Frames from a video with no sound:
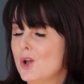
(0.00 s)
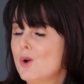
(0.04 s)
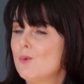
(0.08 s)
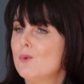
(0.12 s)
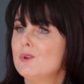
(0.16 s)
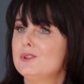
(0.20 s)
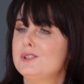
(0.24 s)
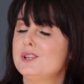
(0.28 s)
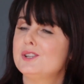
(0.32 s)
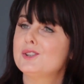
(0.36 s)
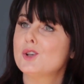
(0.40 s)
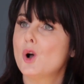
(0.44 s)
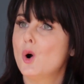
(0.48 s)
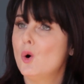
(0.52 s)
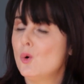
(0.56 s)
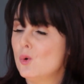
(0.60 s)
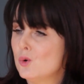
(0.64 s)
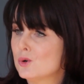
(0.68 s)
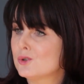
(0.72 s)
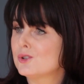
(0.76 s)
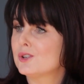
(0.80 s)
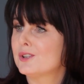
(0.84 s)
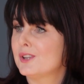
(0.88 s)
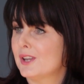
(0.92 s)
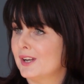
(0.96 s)
well, she's
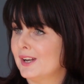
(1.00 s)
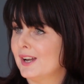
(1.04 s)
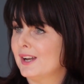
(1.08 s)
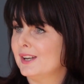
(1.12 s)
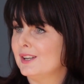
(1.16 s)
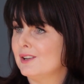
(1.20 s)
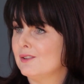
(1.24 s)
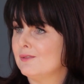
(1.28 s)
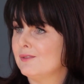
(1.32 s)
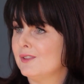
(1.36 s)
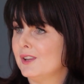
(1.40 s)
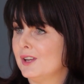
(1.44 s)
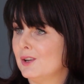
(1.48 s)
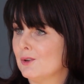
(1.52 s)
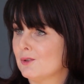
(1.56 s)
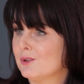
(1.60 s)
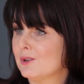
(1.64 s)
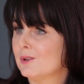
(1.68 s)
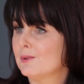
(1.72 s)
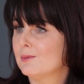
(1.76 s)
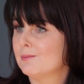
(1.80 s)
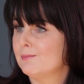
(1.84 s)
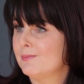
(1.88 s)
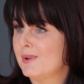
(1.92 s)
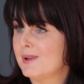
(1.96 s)
older than any of the
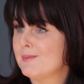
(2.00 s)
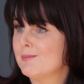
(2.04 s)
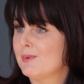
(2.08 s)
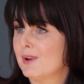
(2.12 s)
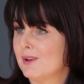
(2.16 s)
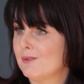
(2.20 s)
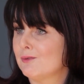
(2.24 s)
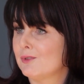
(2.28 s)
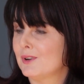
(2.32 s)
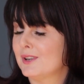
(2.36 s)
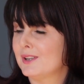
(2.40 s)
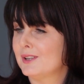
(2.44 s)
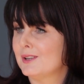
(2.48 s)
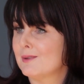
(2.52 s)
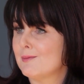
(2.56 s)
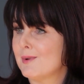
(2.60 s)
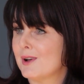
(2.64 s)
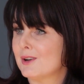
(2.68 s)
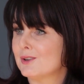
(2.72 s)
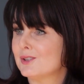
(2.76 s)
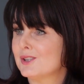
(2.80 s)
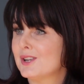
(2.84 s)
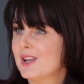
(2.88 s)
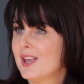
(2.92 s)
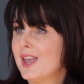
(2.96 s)
other people I've written
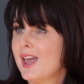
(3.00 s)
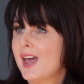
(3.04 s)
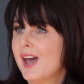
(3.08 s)
about.